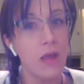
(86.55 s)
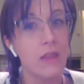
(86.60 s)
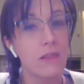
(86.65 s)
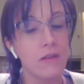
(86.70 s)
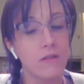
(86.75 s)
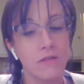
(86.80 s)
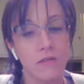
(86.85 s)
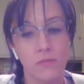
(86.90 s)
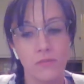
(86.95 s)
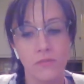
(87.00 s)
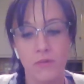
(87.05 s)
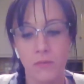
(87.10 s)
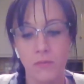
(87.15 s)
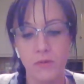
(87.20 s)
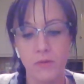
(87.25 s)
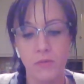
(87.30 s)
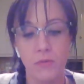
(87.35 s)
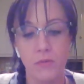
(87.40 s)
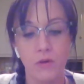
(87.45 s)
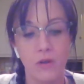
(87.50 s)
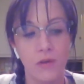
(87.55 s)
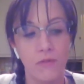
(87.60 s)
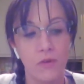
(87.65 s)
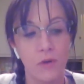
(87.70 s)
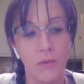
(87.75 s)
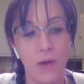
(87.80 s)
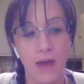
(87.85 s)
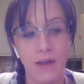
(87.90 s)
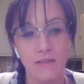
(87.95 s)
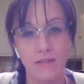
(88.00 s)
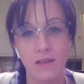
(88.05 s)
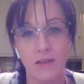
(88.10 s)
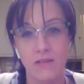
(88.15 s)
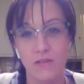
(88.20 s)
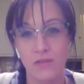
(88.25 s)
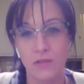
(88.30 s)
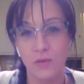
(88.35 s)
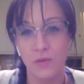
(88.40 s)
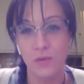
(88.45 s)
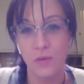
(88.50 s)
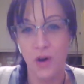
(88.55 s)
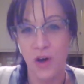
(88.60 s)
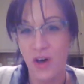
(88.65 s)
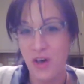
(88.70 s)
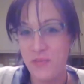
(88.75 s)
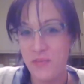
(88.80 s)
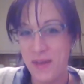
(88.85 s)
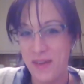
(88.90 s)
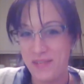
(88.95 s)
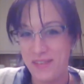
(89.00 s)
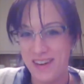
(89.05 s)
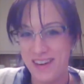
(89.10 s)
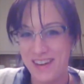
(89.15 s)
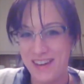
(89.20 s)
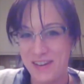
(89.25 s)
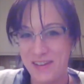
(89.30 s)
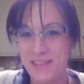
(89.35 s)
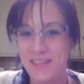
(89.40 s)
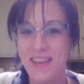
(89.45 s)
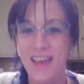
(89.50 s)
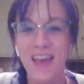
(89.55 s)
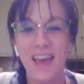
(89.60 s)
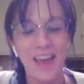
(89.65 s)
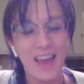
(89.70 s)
and the subscription will give you access to all my videos